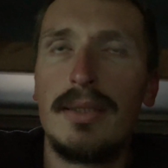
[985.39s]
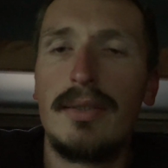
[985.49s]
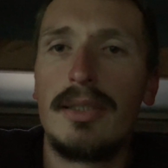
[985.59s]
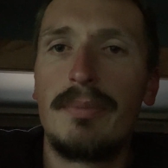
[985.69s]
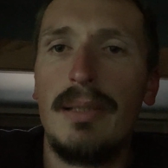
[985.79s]

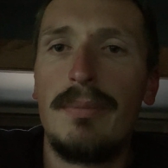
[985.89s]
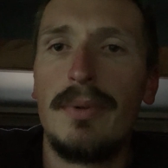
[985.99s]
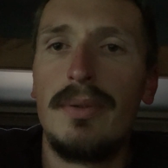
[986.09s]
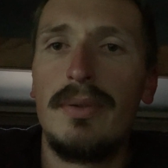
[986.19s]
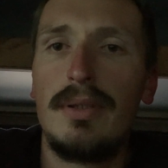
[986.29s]
There's
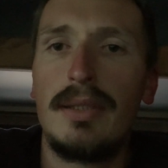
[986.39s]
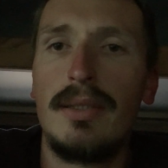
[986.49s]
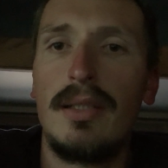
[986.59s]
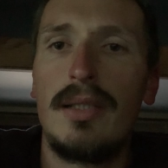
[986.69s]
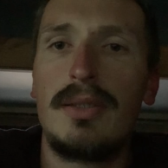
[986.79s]
people in
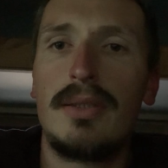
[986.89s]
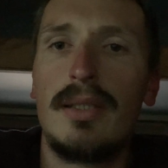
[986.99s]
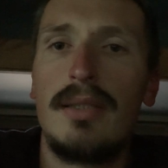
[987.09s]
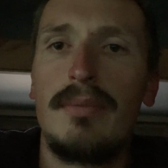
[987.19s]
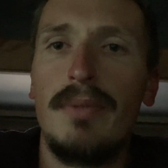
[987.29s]
the
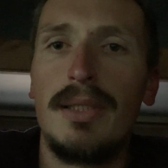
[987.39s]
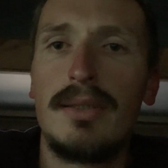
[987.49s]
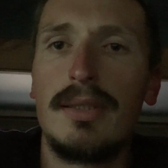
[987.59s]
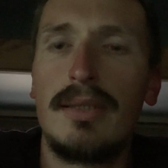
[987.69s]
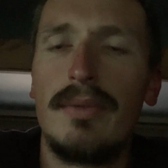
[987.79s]
hotshot
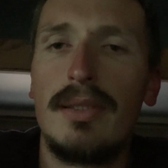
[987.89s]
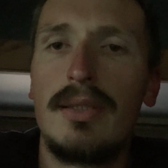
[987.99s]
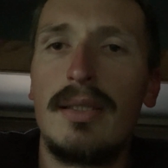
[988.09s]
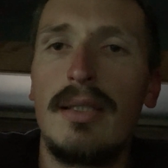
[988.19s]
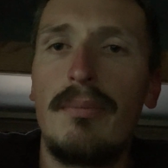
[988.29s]
business
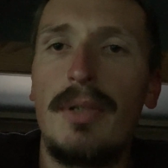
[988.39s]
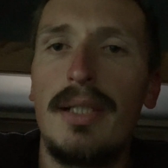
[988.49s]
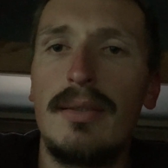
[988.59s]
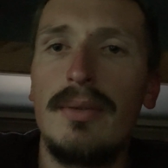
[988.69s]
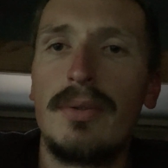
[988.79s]
with
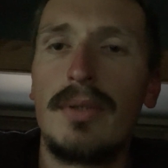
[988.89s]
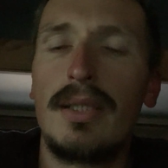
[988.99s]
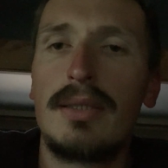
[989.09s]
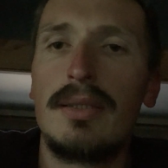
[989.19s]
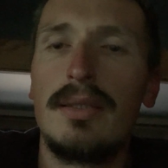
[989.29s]
brand new
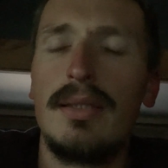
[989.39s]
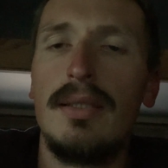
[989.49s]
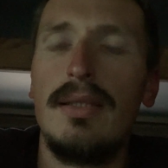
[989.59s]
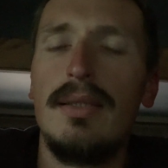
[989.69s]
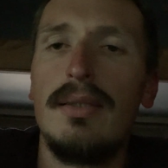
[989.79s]
trucks
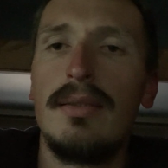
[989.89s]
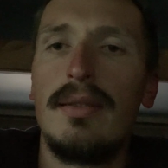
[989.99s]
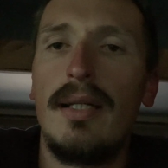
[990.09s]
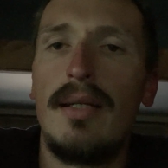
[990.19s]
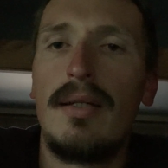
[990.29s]

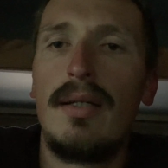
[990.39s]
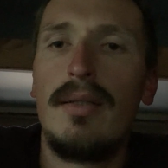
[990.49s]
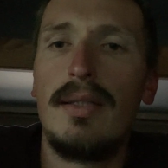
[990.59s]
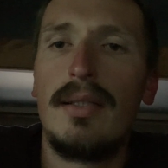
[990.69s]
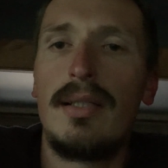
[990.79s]
that
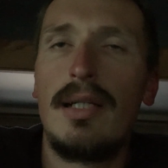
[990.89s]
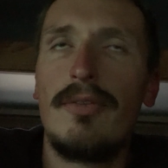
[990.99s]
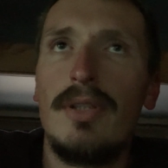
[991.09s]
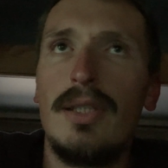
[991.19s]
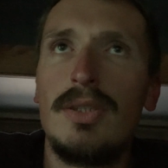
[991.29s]
are
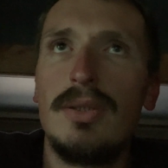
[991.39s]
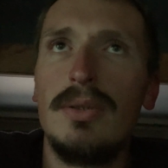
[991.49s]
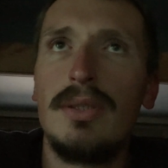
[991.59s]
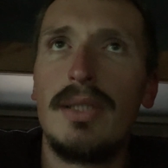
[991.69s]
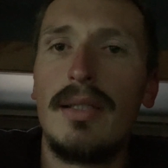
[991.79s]
having
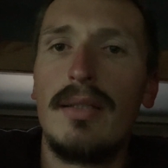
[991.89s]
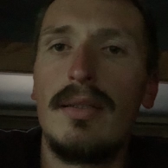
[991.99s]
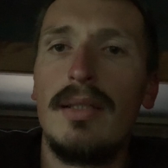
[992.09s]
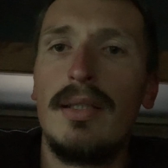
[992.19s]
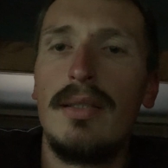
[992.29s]
issues,
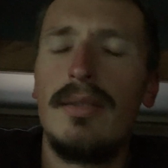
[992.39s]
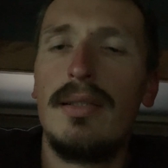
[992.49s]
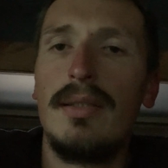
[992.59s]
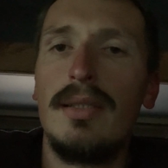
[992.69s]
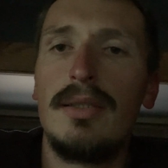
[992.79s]
and they
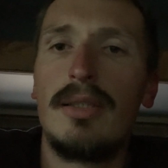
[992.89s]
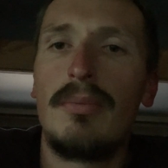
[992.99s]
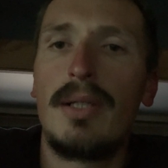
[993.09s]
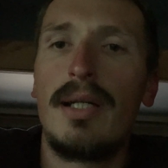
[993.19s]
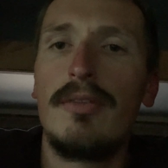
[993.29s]
need some
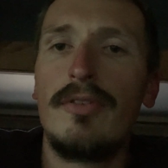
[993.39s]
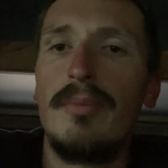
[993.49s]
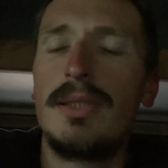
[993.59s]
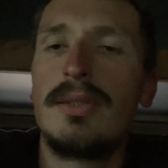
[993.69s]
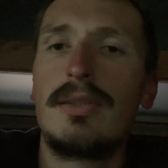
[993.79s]
kind of
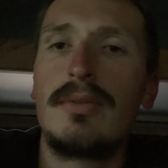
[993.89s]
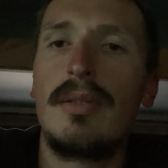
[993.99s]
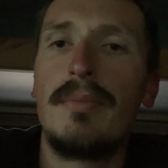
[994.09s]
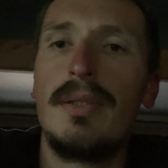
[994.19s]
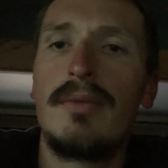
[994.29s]
emissions
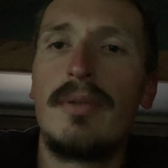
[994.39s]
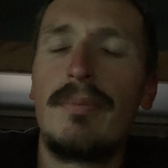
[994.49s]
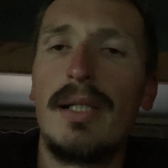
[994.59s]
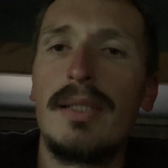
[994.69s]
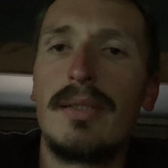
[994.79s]
equipment
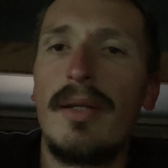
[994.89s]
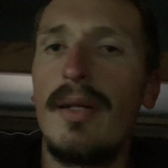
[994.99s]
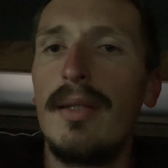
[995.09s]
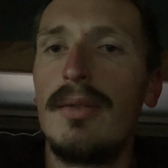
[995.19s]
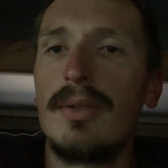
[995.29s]
replaced on
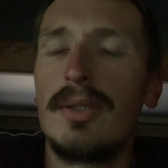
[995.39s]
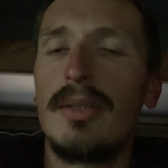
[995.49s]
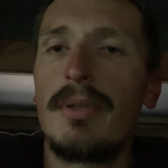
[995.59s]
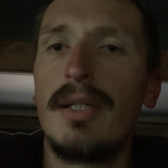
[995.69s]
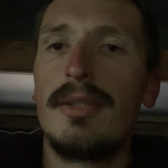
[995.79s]
it, or
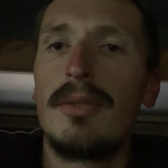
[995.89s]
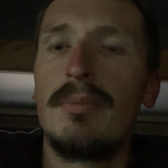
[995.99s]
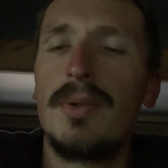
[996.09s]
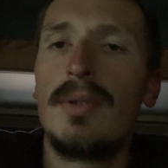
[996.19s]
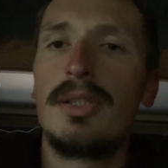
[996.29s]
some kind of
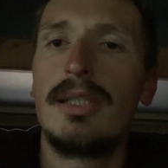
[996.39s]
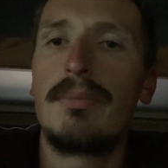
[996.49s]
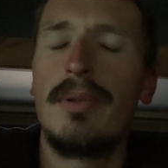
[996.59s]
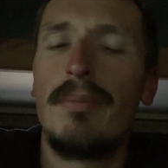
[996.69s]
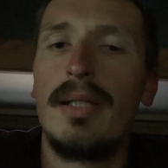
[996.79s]
computer
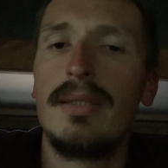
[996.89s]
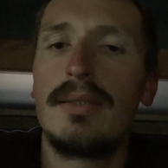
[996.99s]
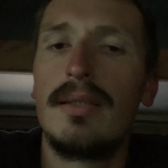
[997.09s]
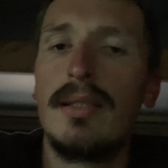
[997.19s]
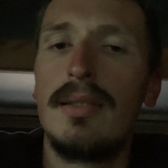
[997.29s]
chip replaced
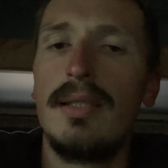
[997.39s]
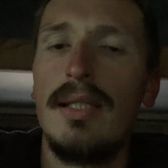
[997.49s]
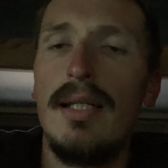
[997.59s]
on it,